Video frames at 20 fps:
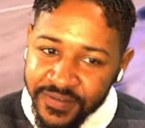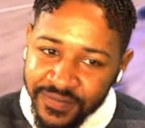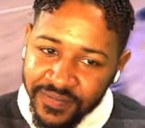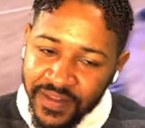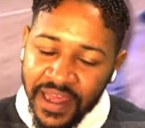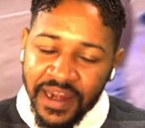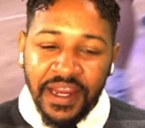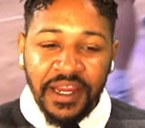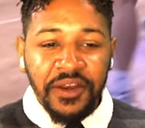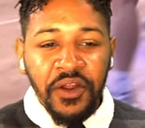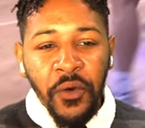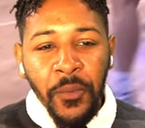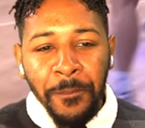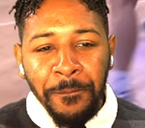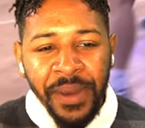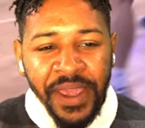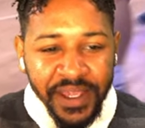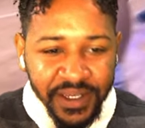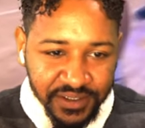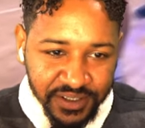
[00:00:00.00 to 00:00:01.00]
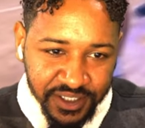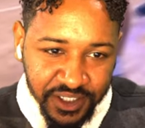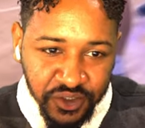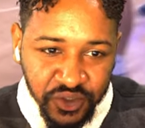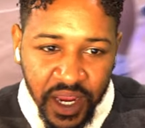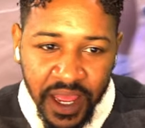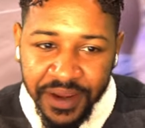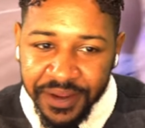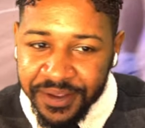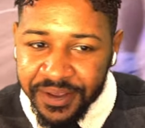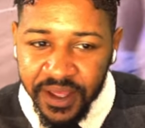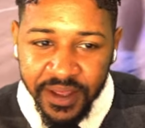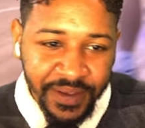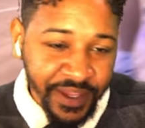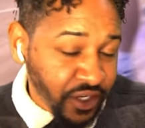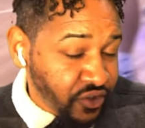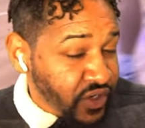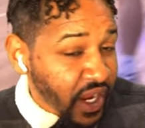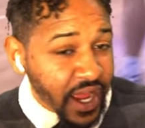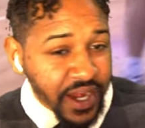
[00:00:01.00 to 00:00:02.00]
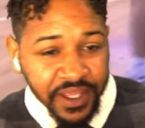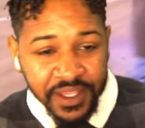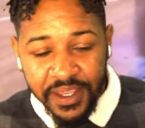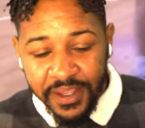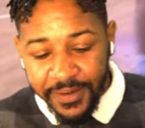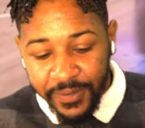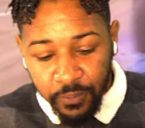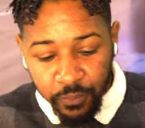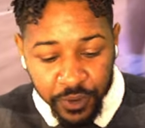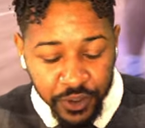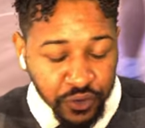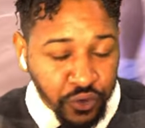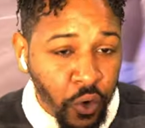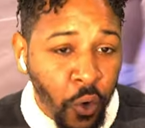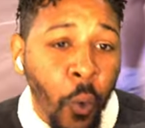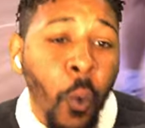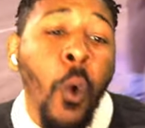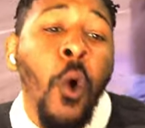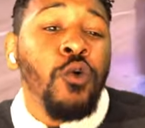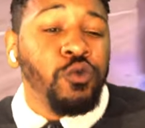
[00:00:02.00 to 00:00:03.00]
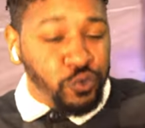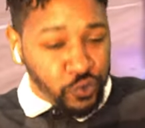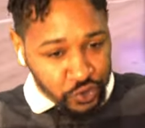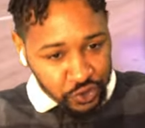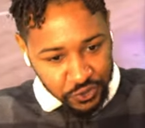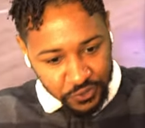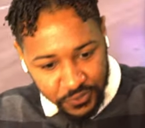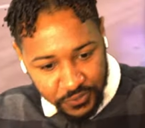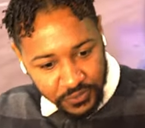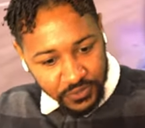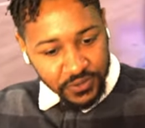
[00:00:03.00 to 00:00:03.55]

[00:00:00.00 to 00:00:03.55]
That ain't no binks. He tried to get him with the whoosh.